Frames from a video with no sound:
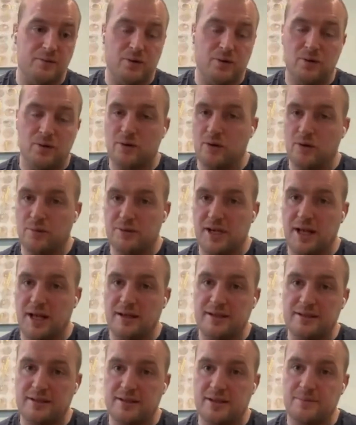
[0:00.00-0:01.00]
and World Club
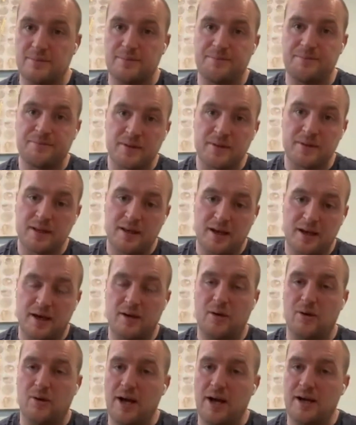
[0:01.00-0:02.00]
Challenge and
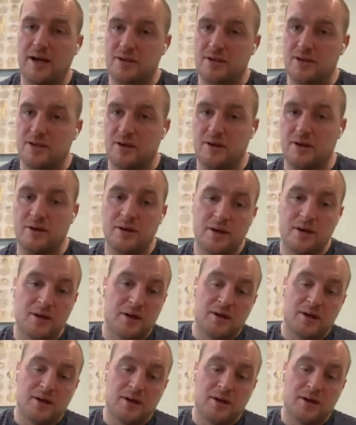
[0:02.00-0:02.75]
all that. So